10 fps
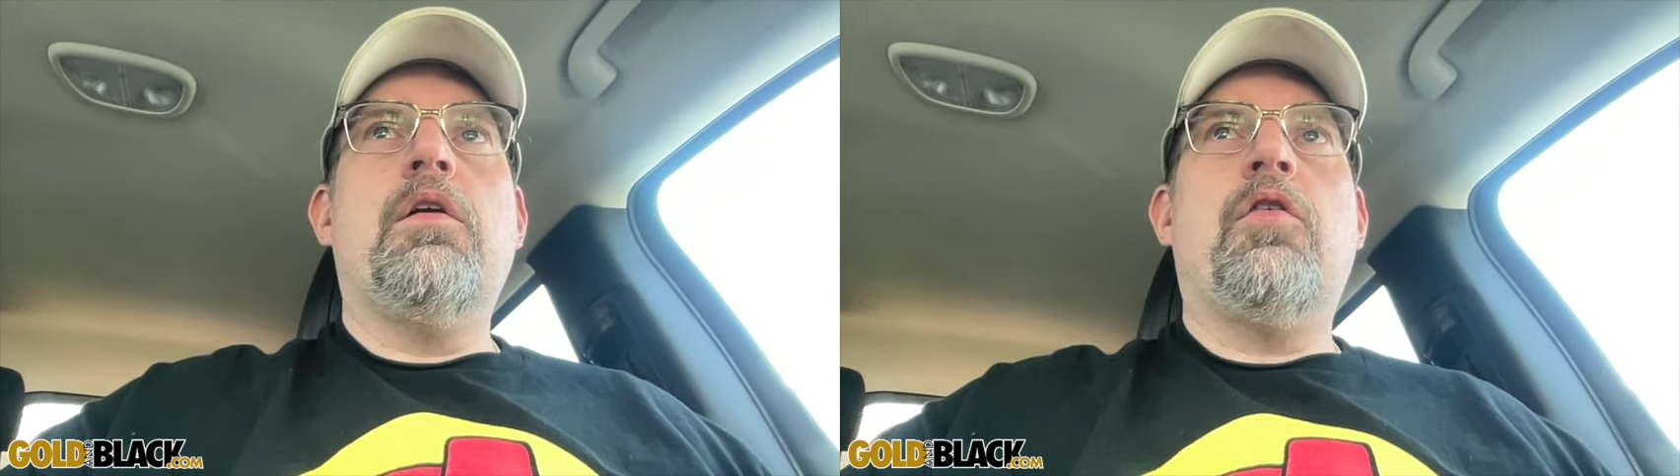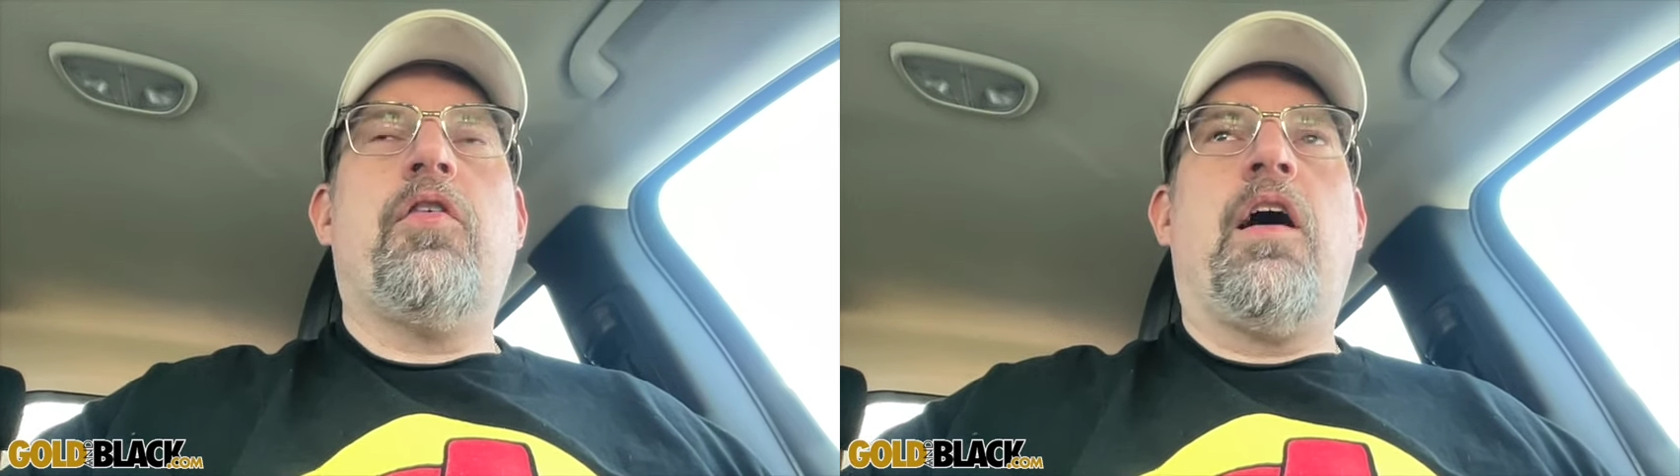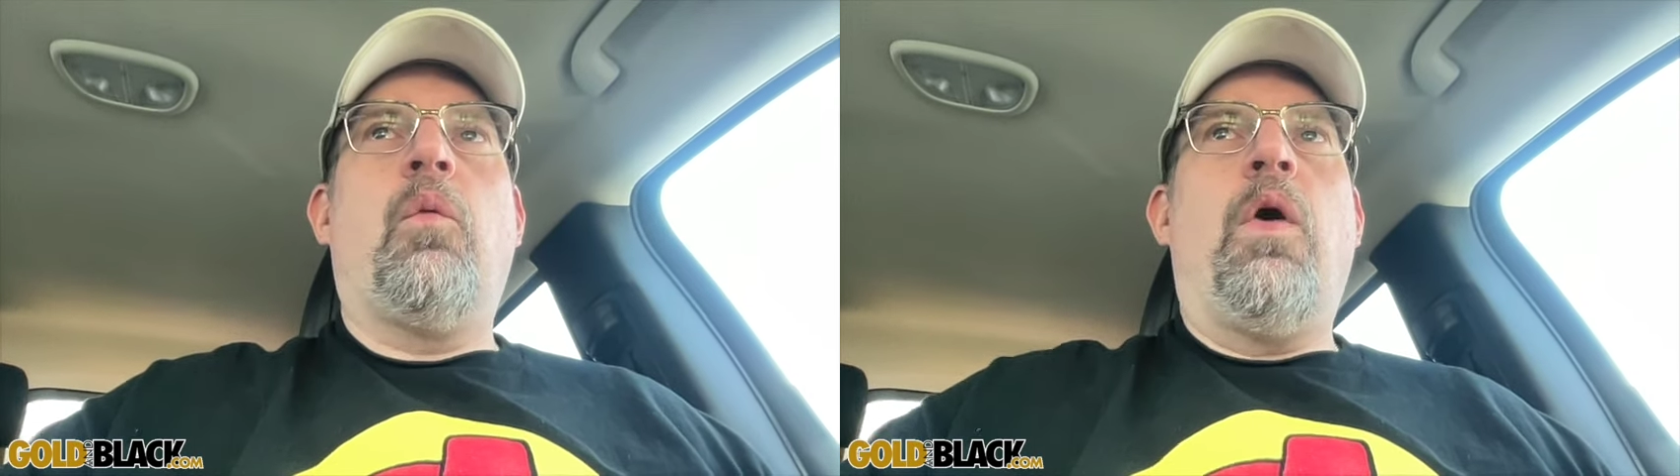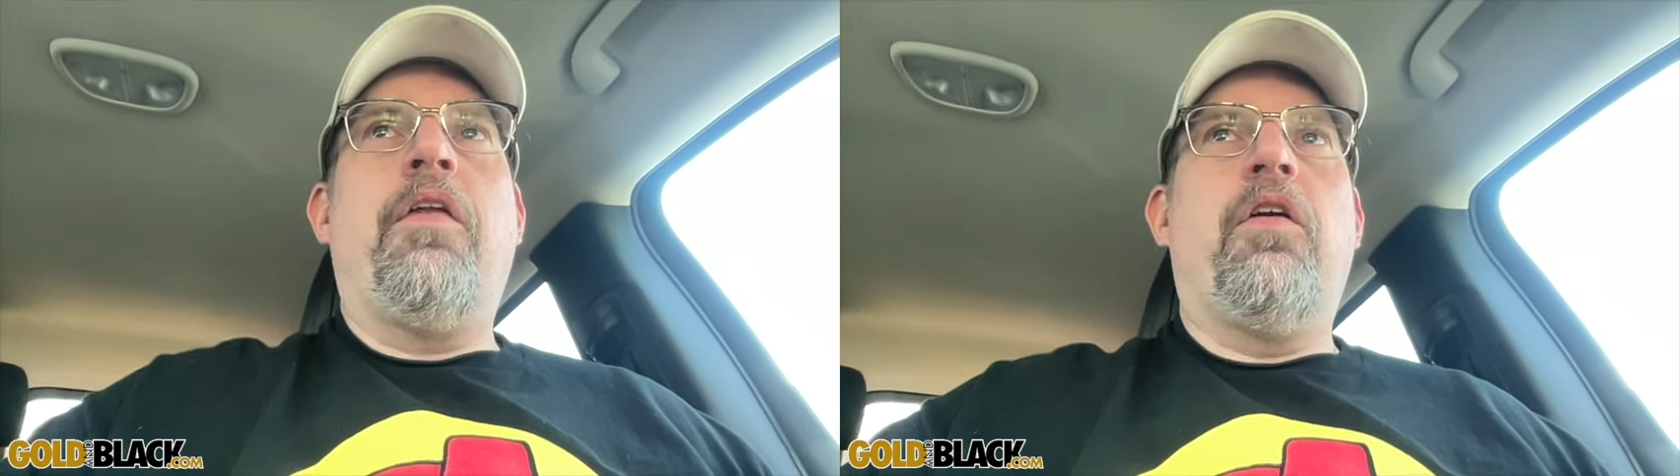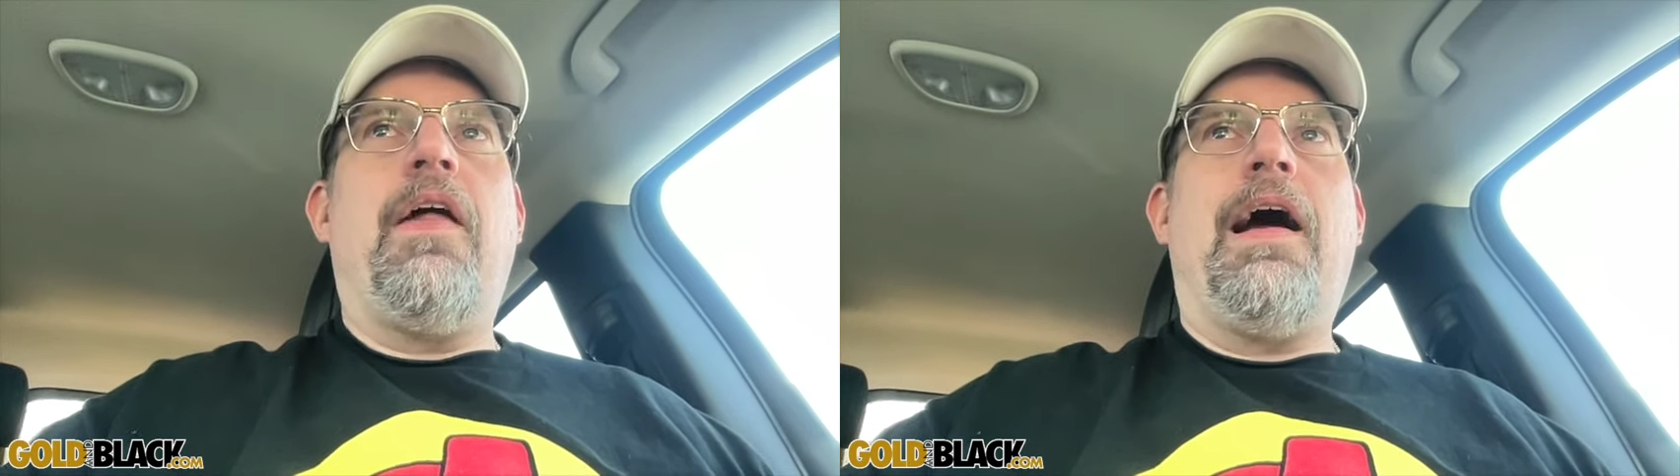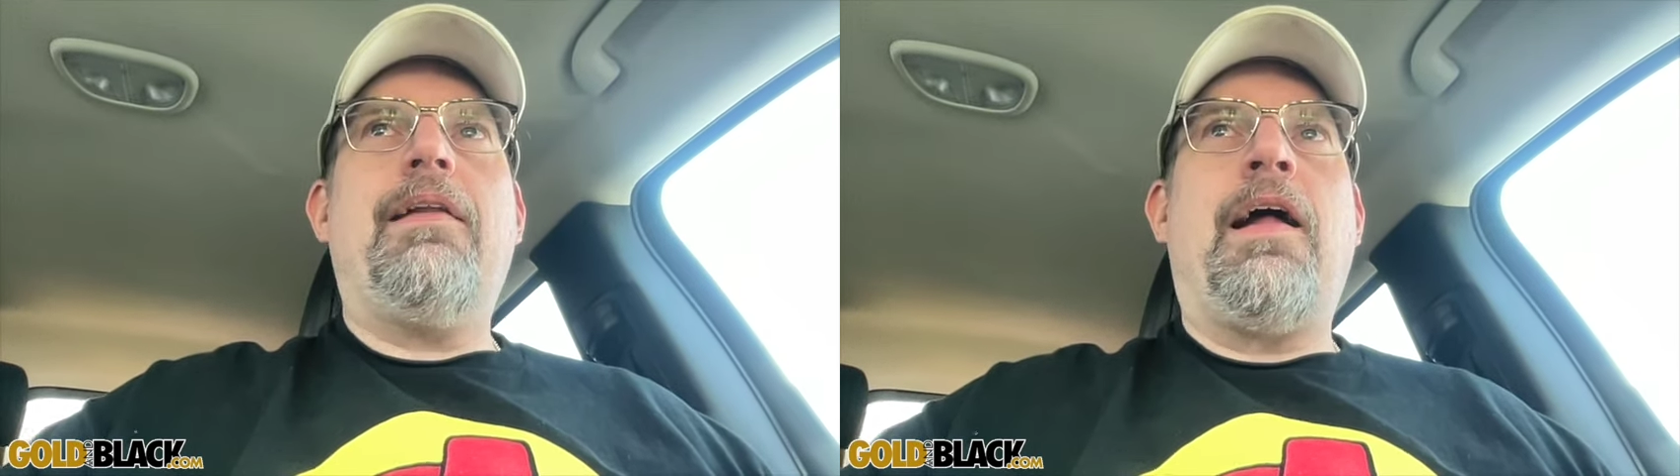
just kind of weather that.